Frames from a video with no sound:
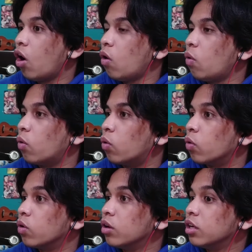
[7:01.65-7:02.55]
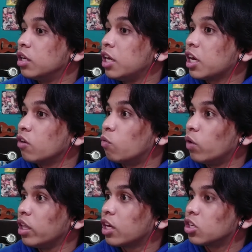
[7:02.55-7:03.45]
Oh, he can
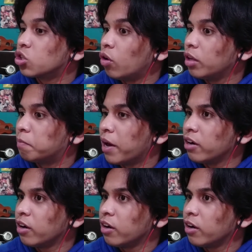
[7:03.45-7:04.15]
really control it better